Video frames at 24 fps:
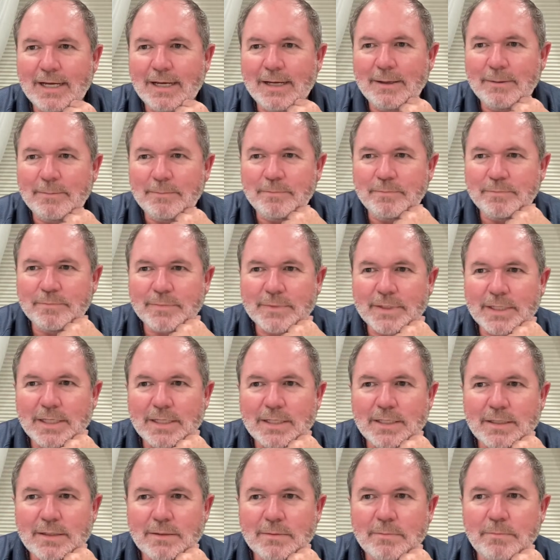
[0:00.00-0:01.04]

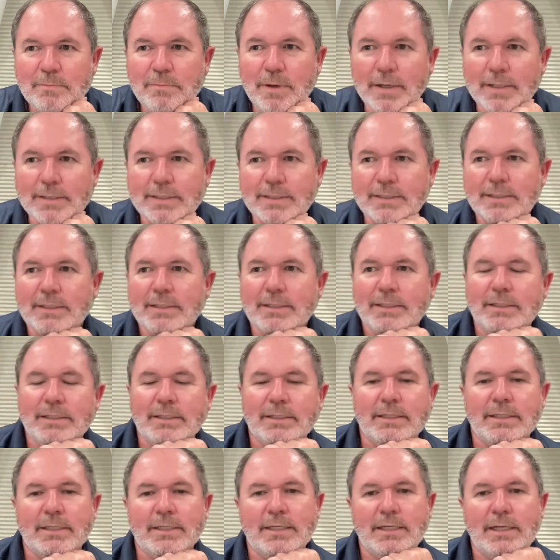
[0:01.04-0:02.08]
But
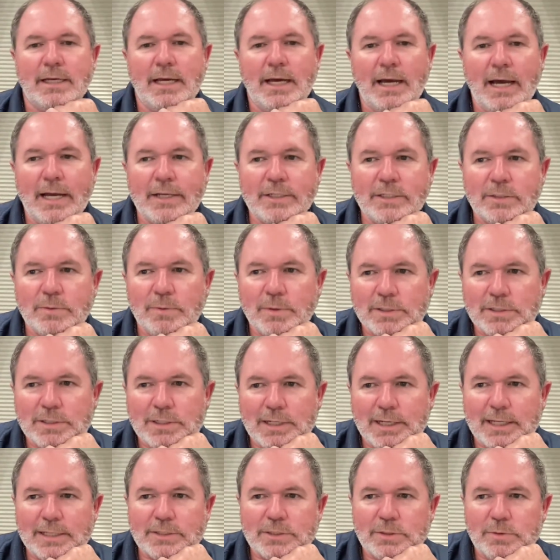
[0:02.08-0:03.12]
I just
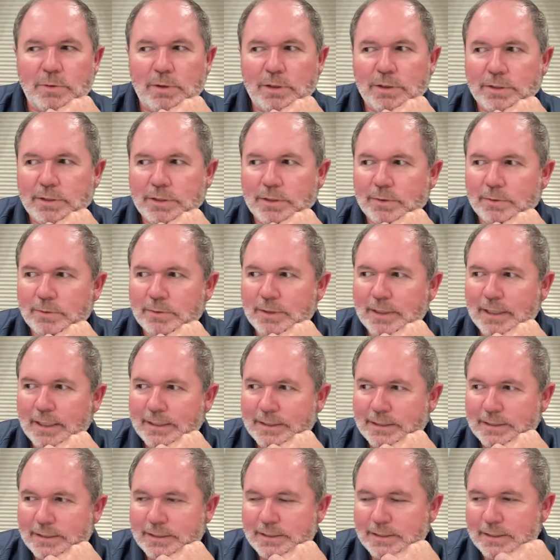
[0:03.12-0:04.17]
want to let you all know
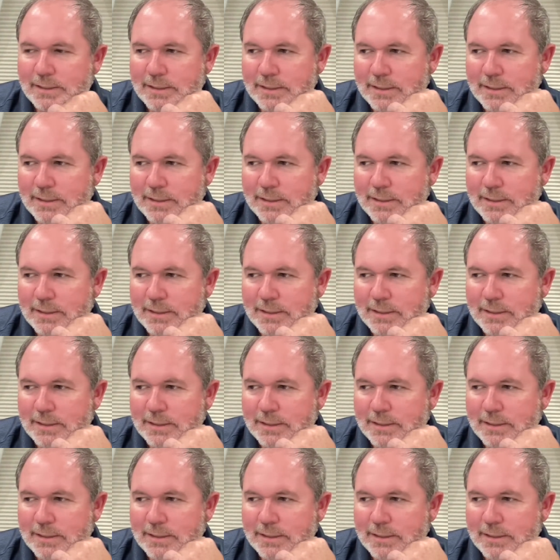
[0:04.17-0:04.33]
that